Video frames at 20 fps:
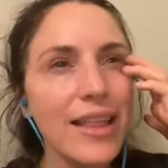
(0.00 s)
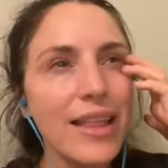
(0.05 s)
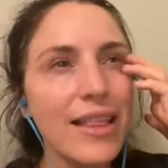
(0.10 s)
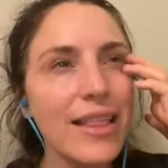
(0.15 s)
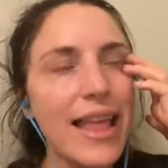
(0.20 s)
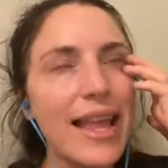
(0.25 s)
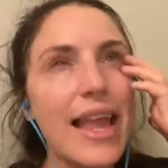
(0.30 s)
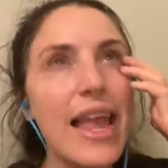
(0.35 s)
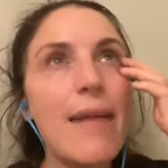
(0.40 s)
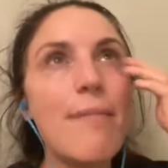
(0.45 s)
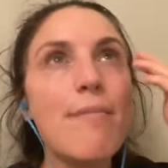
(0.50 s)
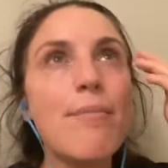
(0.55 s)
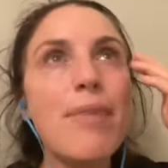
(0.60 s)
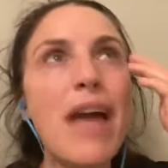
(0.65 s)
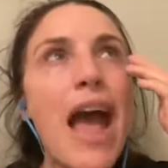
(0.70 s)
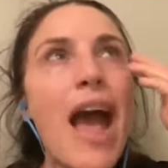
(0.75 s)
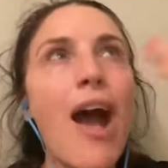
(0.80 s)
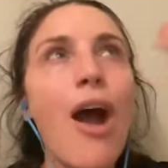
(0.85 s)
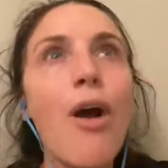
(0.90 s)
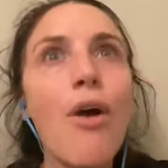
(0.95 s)
Like
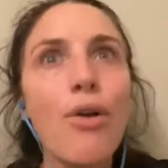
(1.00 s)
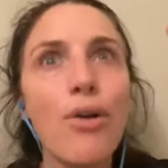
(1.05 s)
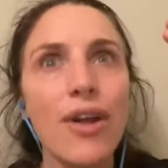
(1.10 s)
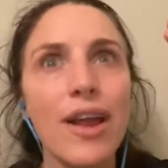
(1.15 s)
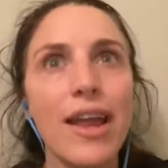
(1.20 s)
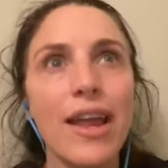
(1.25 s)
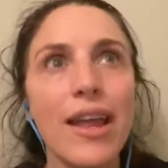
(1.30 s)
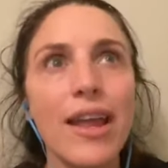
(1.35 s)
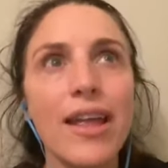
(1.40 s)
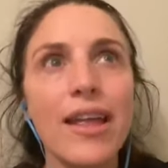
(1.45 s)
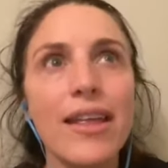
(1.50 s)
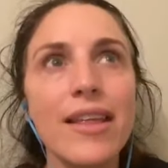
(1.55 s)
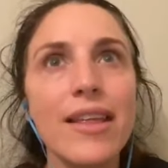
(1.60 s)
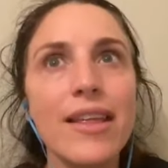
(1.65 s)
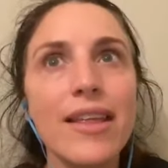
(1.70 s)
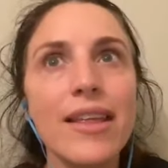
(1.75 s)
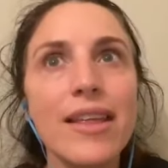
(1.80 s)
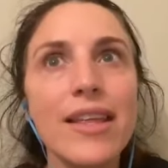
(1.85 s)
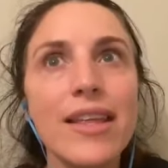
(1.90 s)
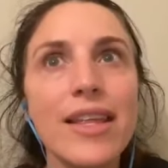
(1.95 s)
empowering
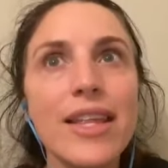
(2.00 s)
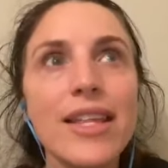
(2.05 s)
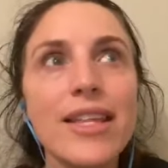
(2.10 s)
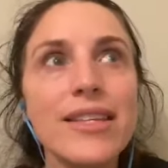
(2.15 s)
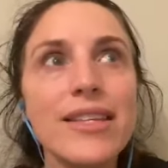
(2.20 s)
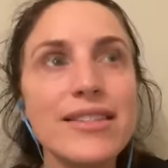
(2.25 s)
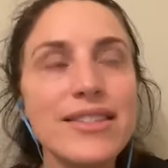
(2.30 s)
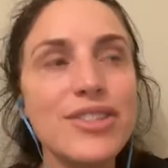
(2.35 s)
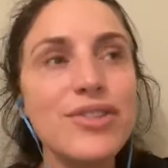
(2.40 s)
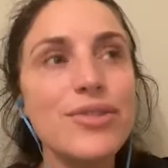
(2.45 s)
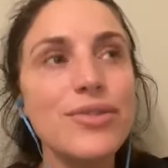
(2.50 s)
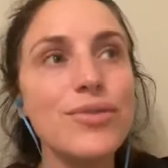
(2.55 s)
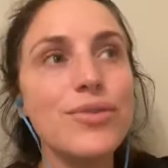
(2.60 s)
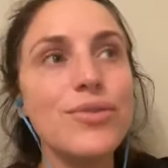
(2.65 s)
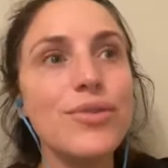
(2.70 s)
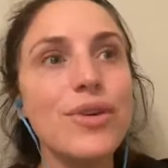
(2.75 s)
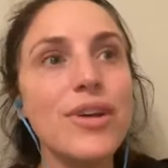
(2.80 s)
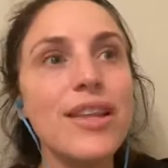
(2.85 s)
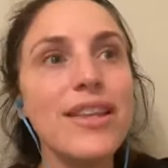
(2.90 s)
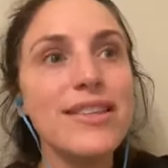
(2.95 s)

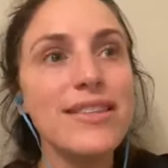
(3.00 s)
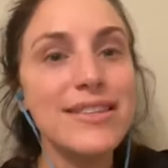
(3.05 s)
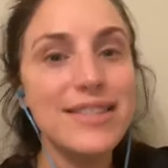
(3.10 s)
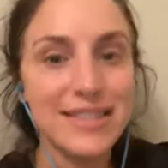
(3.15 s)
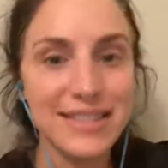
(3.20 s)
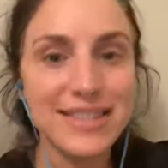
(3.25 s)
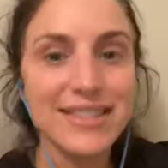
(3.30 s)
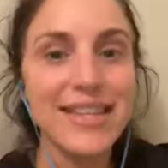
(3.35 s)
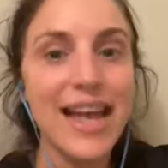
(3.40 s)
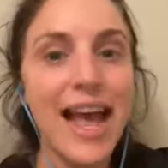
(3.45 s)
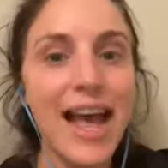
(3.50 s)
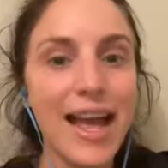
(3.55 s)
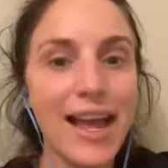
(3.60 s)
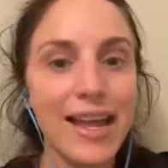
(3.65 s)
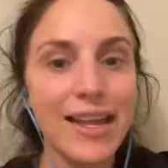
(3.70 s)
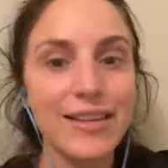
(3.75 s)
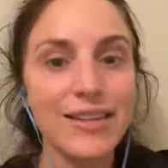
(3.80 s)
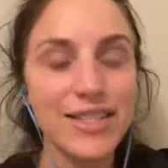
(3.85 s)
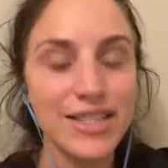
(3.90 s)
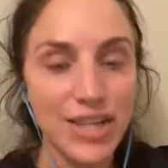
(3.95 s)
to
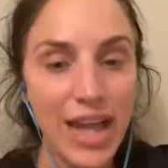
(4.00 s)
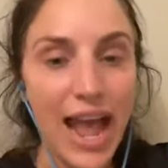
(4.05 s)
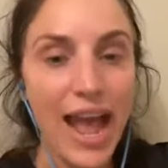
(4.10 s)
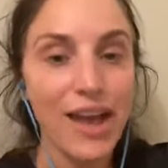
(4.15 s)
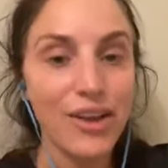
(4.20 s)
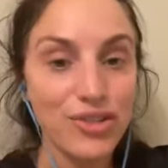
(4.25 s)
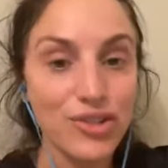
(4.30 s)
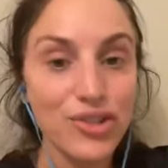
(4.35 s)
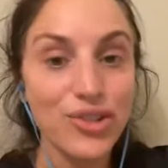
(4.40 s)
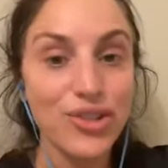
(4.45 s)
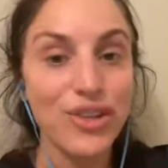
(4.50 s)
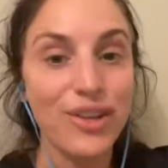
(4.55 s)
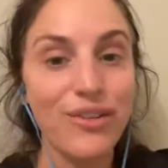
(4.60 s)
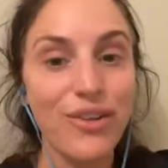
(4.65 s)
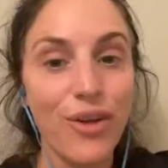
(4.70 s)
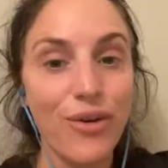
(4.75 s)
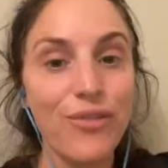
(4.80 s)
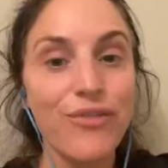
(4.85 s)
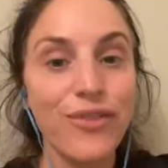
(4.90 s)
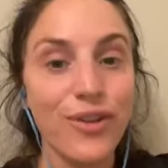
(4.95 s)
decide to actually
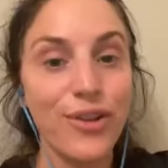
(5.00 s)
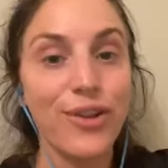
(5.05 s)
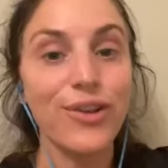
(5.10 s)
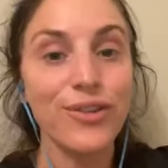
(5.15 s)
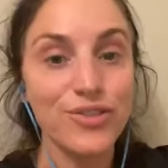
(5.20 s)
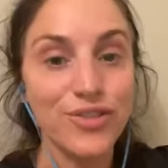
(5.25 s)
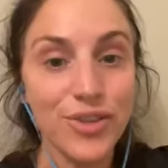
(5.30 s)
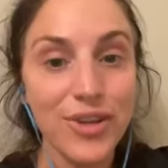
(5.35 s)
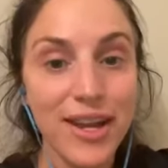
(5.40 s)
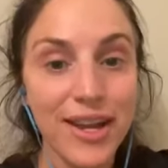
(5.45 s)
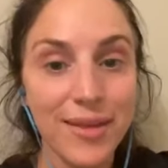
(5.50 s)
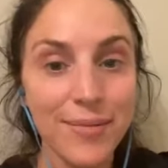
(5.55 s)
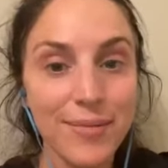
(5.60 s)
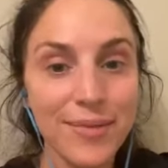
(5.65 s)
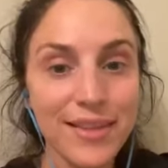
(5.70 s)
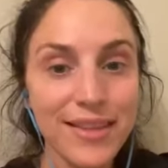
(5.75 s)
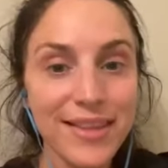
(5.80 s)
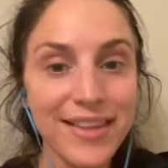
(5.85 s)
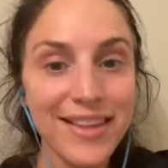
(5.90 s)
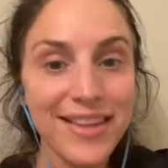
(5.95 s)
go for your dream,
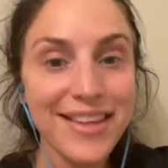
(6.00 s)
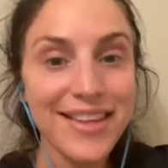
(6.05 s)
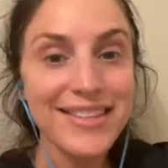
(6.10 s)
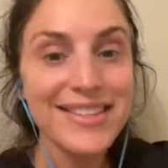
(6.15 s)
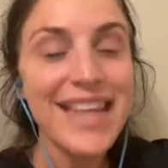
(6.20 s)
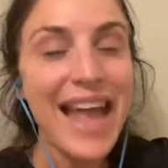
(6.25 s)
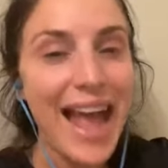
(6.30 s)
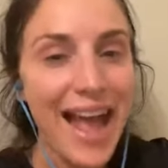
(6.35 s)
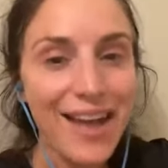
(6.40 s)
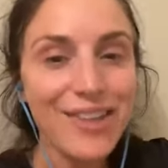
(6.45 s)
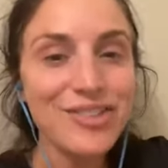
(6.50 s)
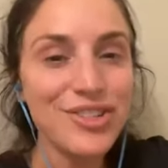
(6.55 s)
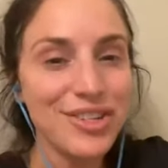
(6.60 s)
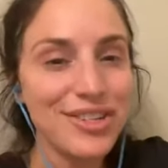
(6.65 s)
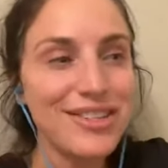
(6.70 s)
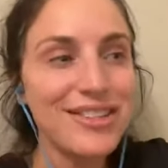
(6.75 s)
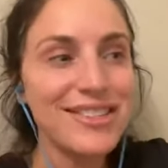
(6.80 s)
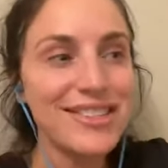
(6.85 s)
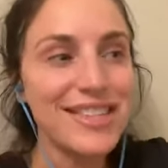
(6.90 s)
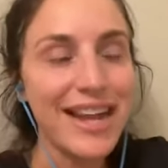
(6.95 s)
to actually
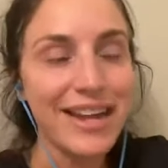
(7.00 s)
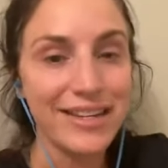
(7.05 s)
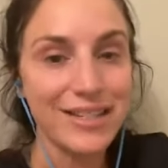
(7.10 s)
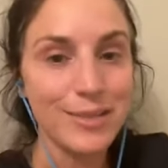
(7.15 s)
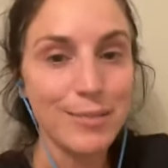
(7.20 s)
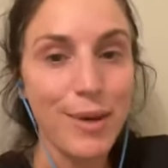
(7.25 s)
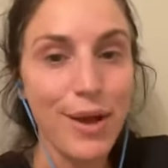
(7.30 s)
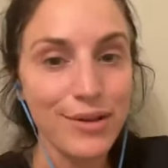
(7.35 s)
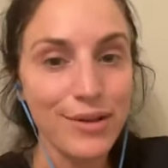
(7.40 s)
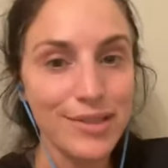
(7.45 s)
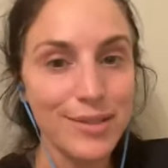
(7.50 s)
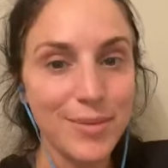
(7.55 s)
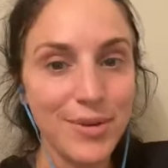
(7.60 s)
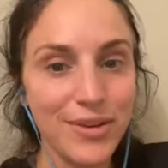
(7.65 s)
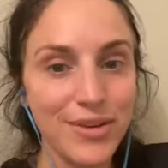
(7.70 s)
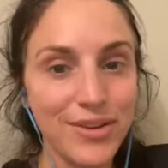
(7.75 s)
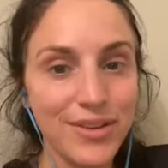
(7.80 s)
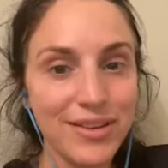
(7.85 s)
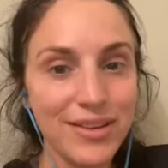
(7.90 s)
decide it's possible